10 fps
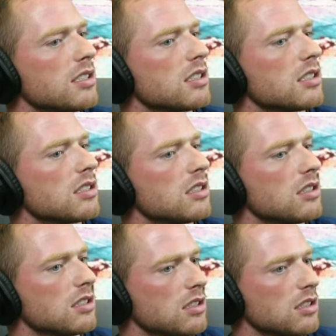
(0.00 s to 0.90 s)
that's what I'm
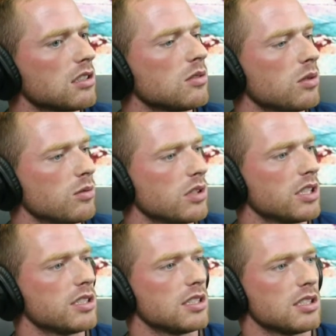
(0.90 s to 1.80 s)
at too. It's going to
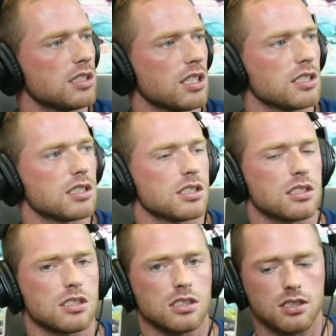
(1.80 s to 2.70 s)
be around that
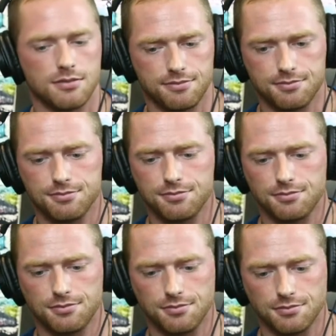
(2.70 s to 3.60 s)
21-18.
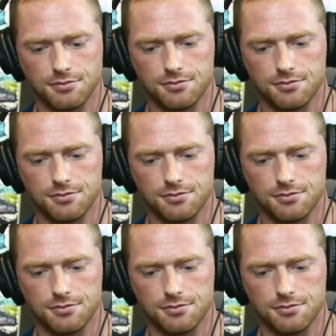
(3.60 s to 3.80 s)
Yep.